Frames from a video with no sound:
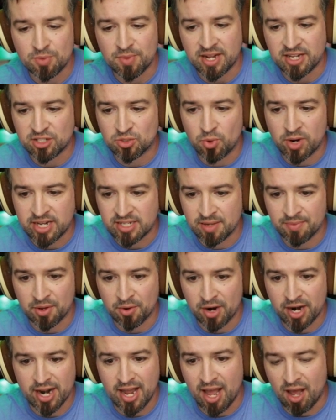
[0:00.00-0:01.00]
that he's twenty something
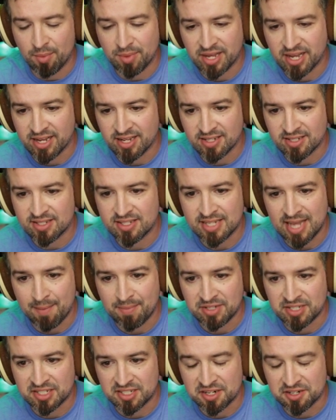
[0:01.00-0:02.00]
right now because this
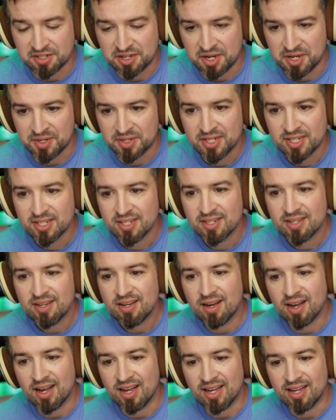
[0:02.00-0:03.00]
happened six years ago.
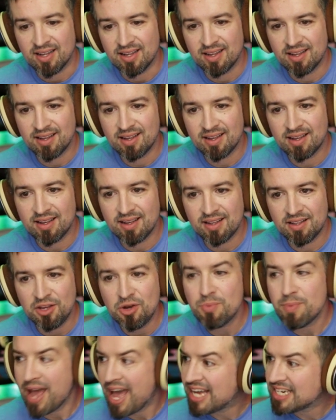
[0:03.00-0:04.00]
Uh,
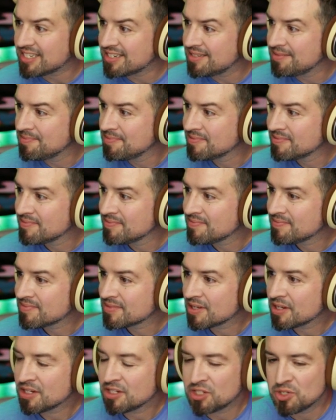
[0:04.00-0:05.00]
you imagine
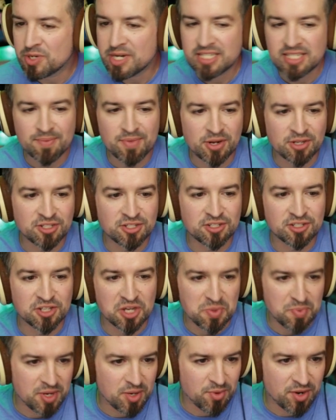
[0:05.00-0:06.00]
doing something
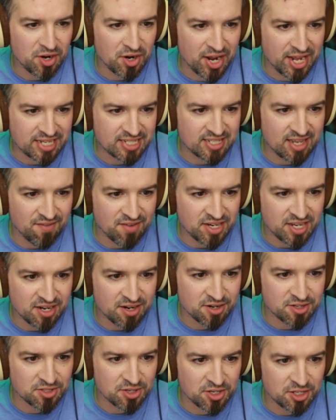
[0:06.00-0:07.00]
stupid when you're like seventeen
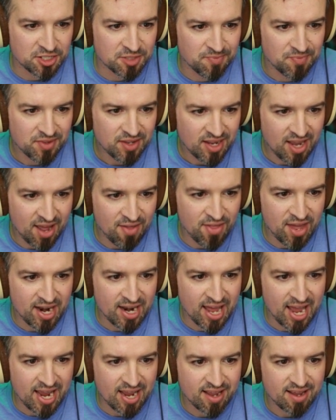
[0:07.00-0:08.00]
years old and then
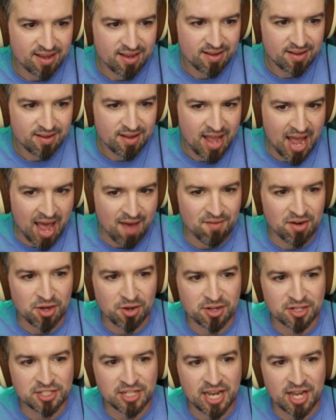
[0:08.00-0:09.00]
like having to go
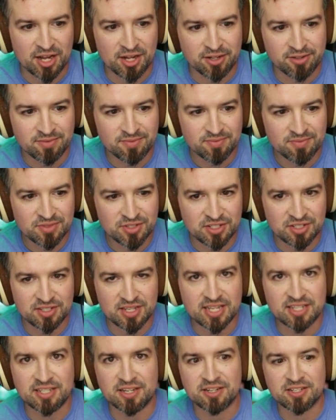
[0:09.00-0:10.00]
to jail
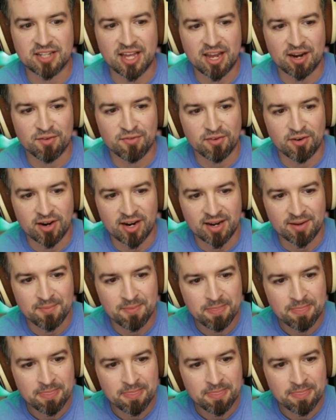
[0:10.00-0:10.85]
six years later for it?